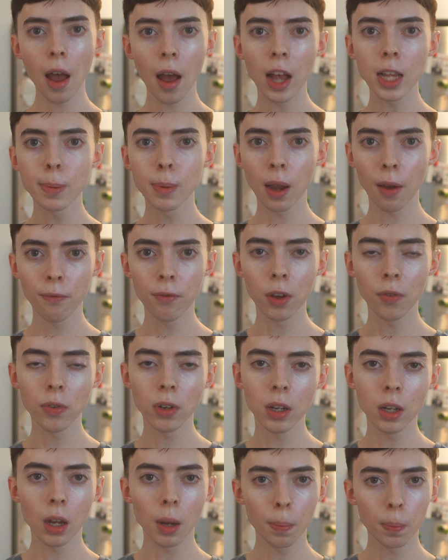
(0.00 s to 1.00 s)
S P F
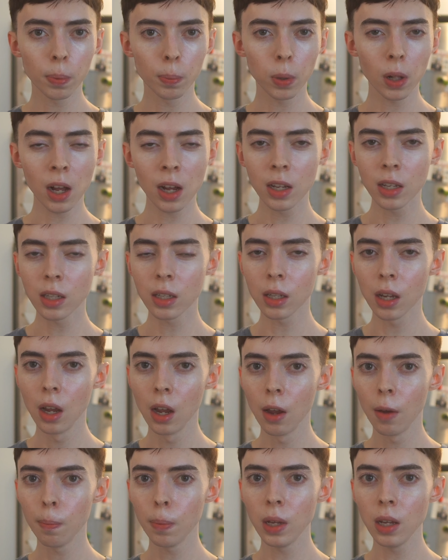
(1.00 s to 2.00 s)
fifty Plus
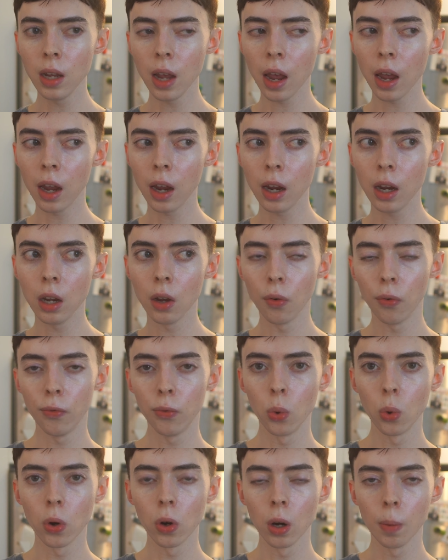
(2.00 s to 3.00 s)
P A
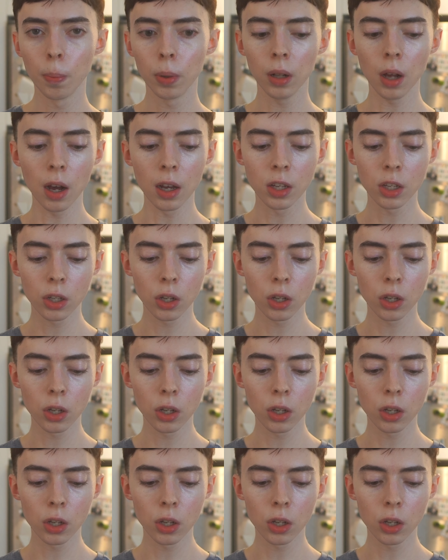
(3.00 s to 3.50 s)
four Plus.